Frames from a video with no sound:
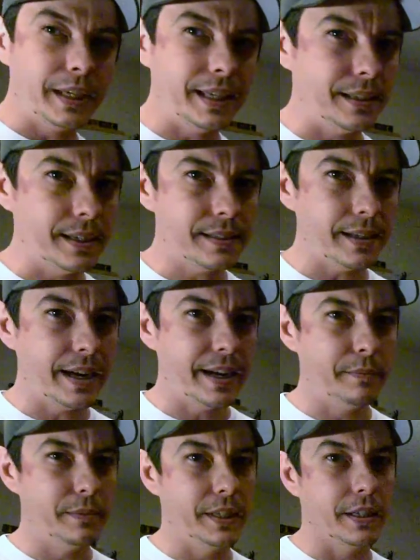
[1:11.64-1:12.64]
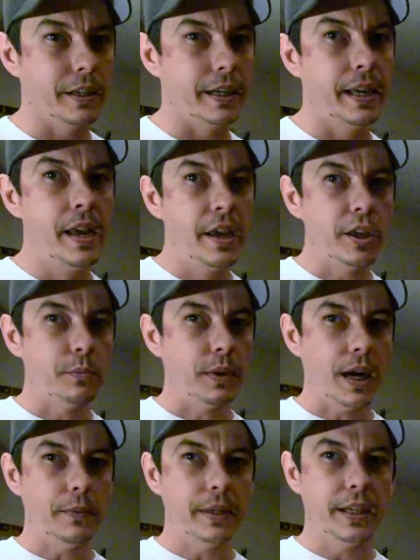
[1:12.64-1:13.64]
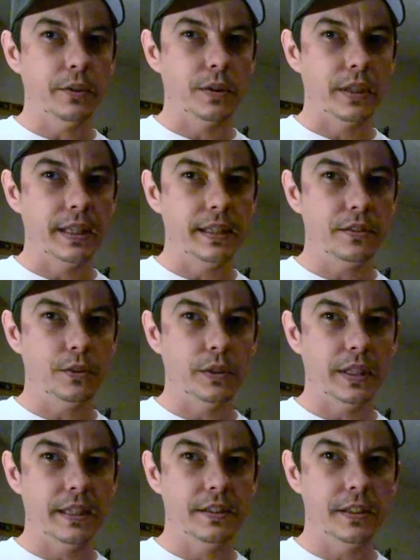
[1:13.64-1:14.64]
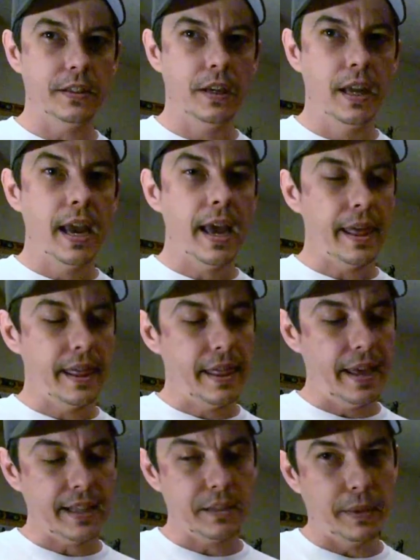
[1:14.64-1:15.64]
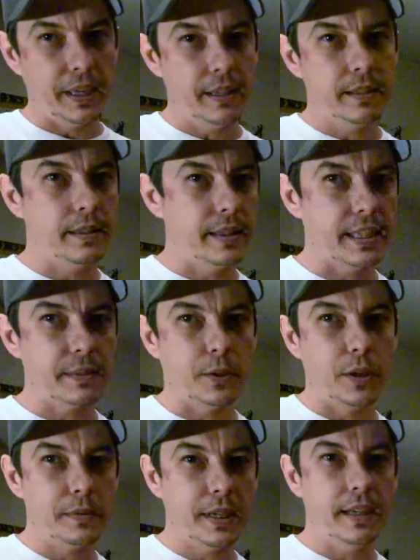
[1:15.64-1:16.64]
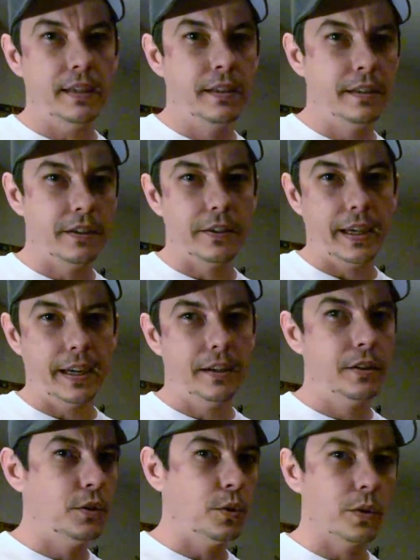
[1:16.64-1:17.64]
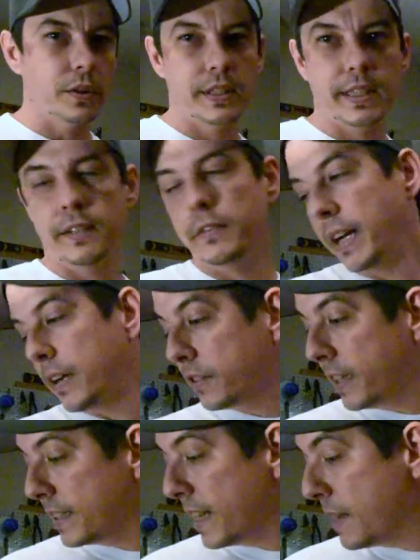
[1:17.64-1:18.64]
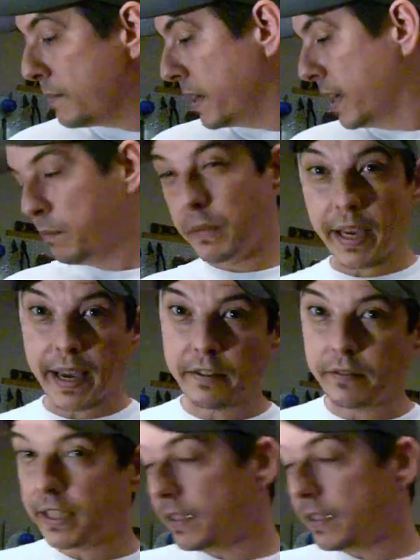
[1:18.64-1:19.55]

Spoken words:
unless I'm in a hurry, you'll probably get one of these cool things too. That's me. That's my website. Go there, order stuff, have a great time, be envied.